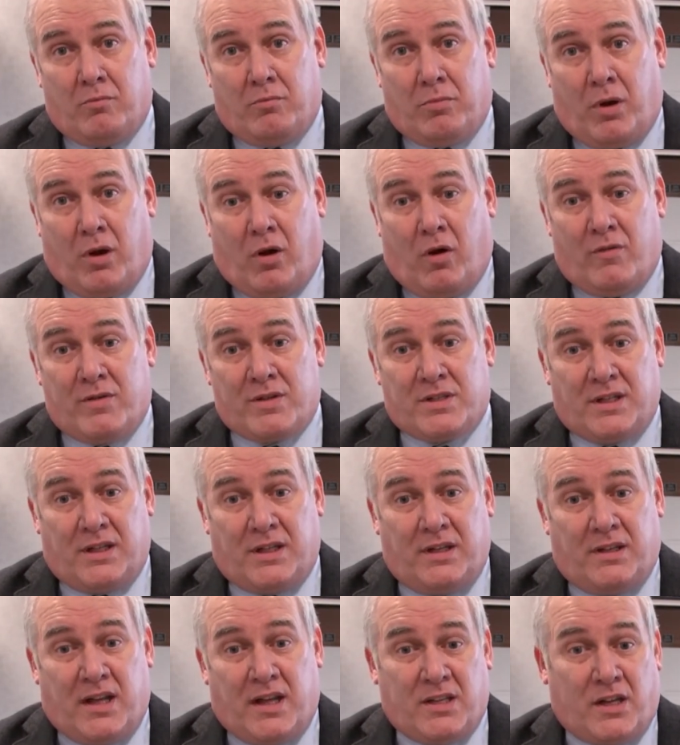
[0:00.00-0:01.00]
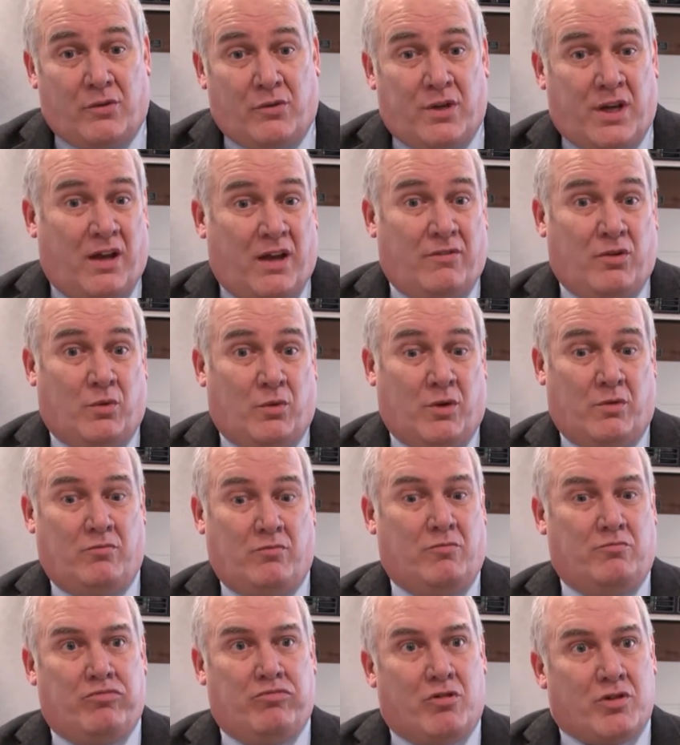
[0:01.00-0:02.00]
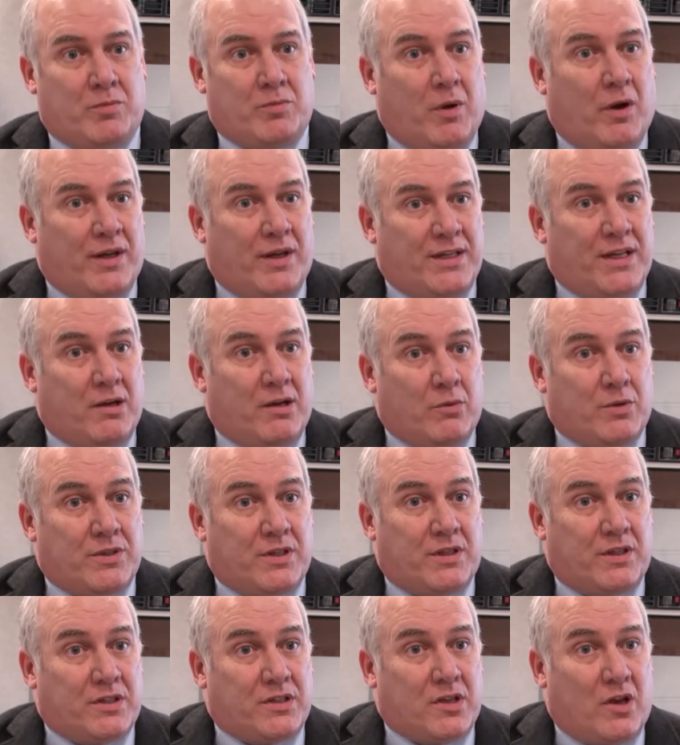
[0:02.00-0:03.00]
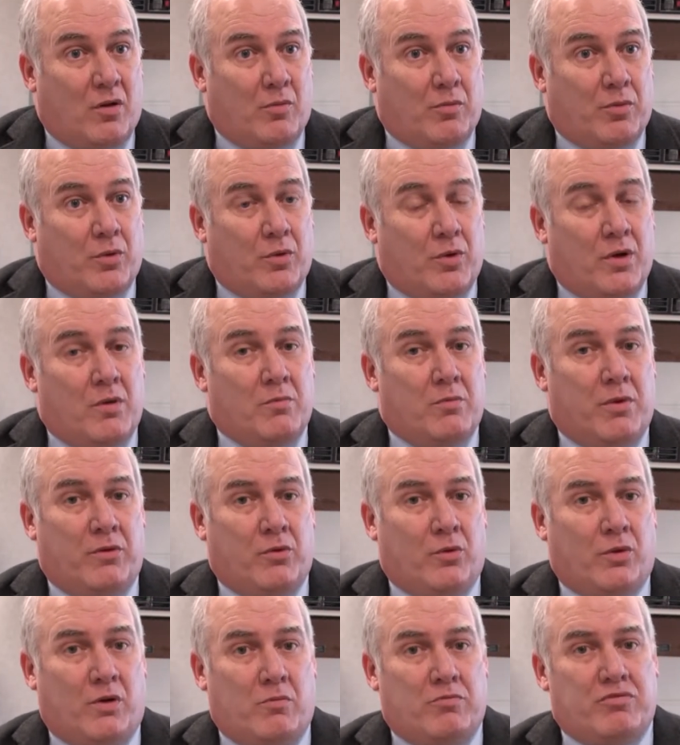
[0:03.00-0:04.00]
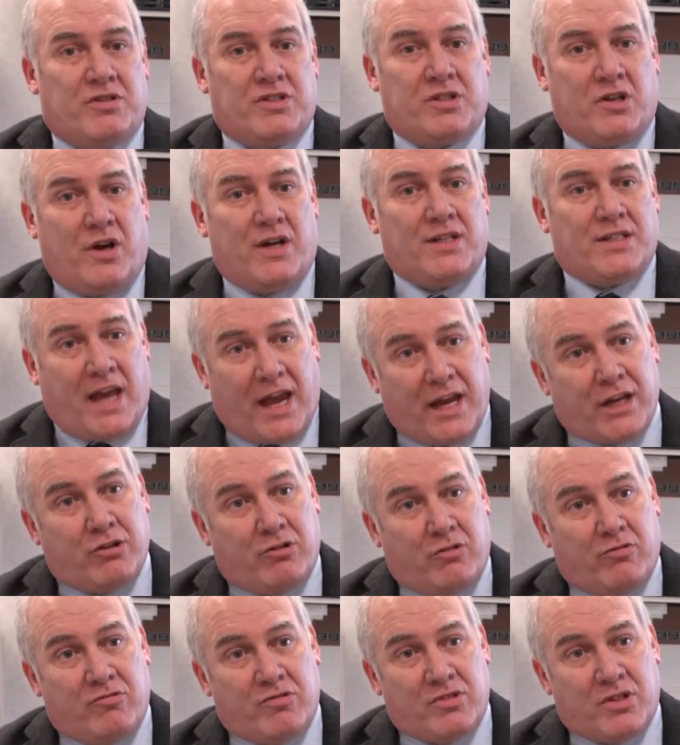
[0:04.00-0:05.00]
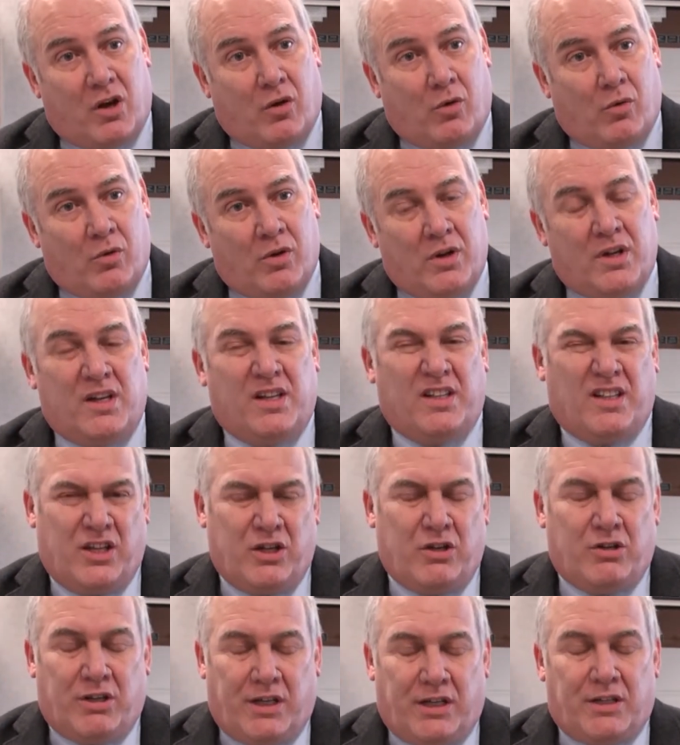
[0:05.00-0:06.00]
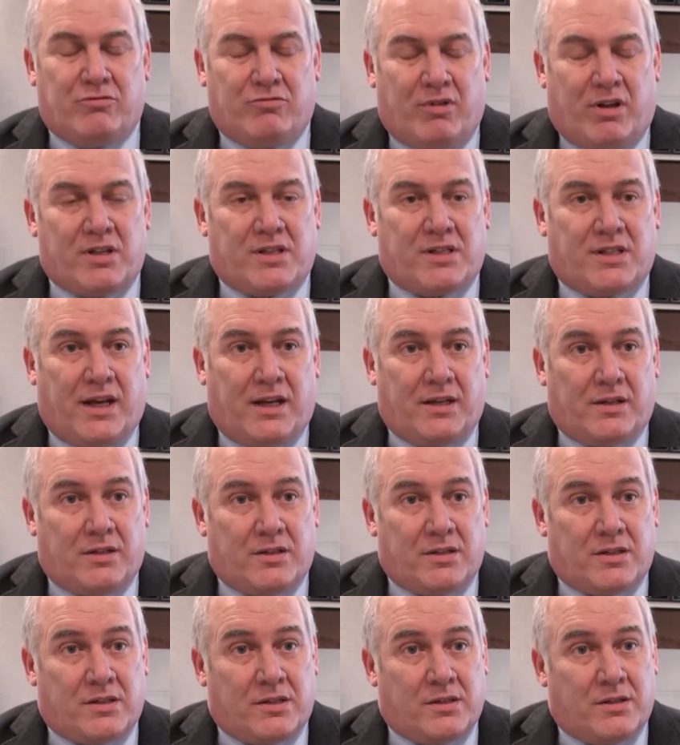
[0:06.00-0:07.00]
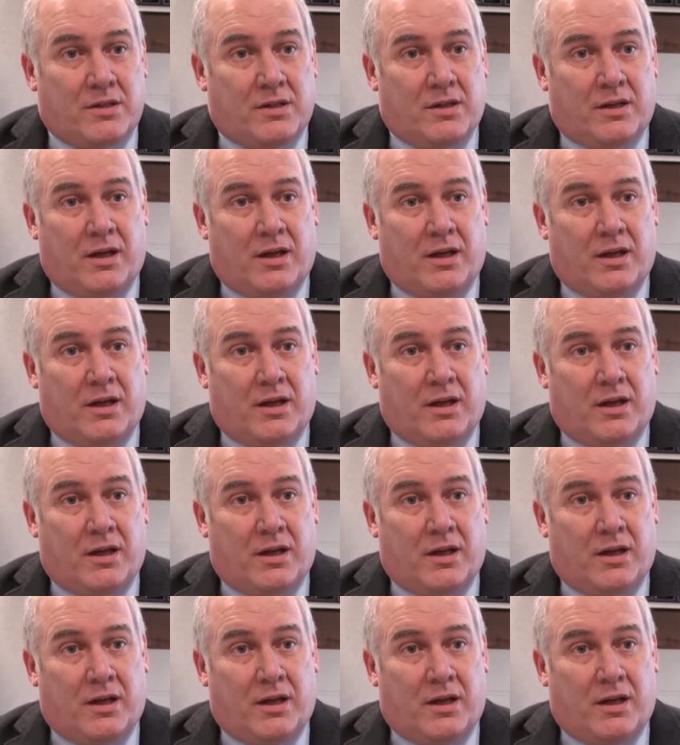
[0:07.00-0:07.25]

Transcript: But obviously that's okay if you want an approximate idea what's in the sample. But if you want a precise, accurate result, then you need to run standards.